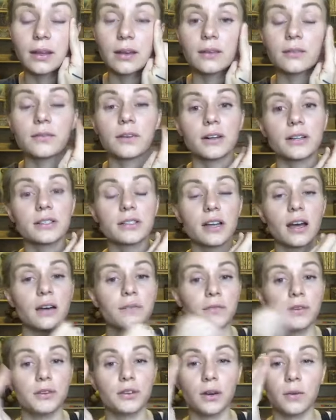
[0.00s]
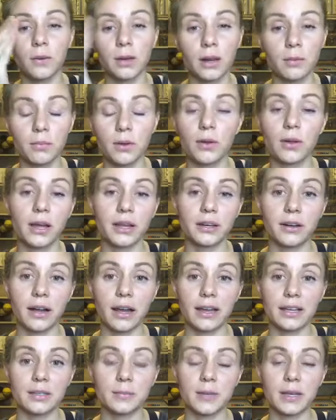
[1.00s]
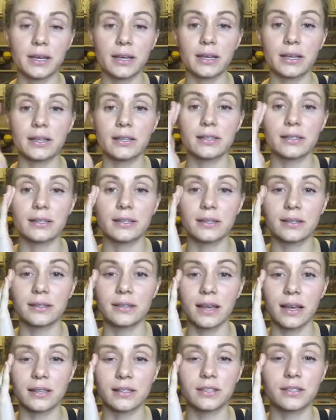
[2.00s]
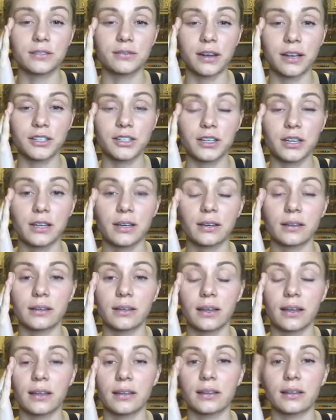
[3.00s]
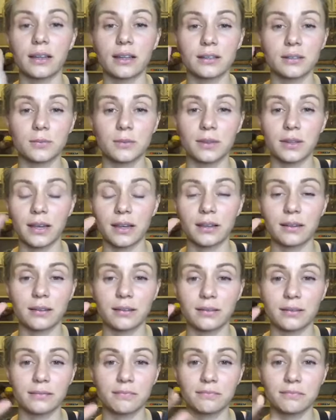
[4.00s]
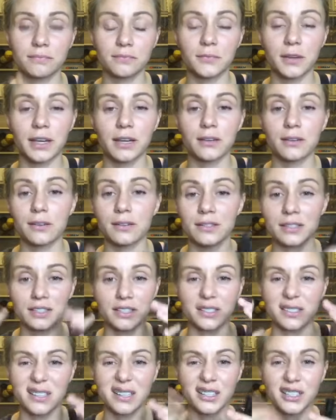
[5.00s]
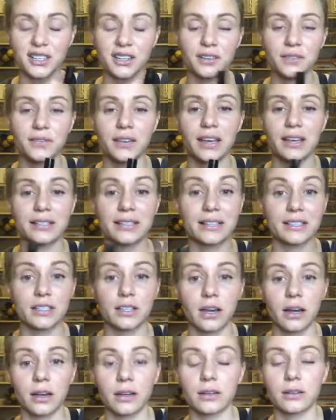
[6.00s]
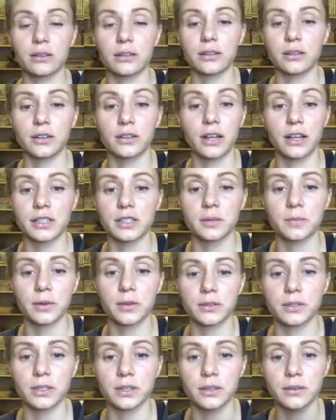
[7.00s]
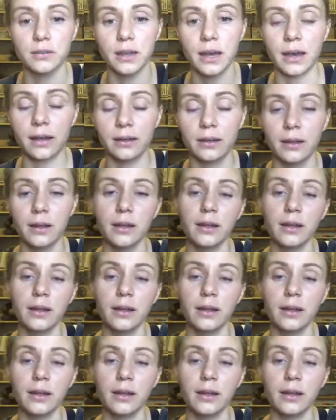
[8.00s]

First off, you don't want to pull on your eyes because that's stretching and that's where like wrinkles and just touching your face, you're not supposed to do that.